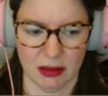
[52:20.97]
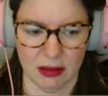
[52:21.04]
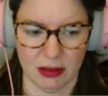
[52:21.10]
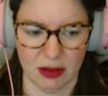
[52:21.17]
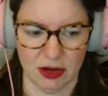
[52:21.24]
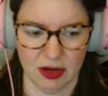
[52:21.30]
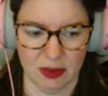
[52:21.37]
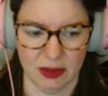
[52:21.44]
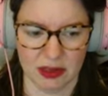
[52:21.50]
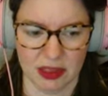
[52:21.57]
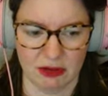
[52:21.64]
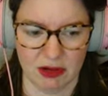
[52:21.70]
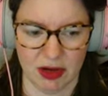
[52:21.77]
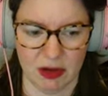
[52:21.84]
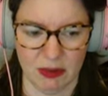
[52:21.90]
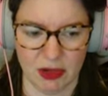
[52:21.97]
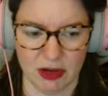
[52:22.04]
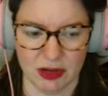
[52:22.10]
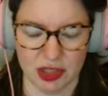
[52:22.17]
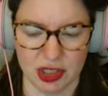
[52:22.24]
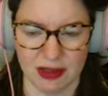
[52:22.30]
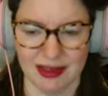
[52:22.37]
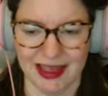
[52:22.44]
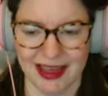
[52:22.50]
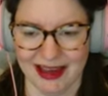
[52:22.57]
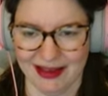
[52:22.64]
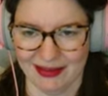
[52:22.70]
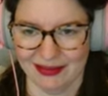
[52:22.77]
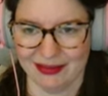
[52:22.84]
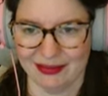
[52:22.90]
Orderbots are a lot more chill. Yeah.
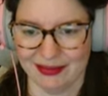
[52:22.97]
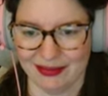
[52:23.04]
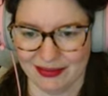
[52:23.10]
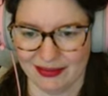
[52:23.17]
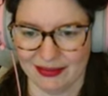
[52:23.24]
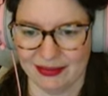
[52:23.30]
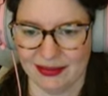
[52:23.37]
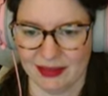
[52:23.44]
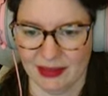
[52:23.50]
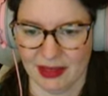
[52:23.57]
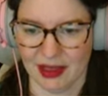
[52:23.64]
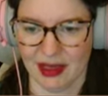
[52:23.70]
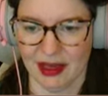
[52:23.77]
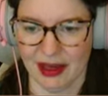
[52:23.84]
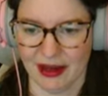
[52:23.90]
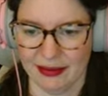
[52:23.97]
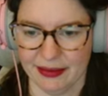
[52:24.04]
Yeah.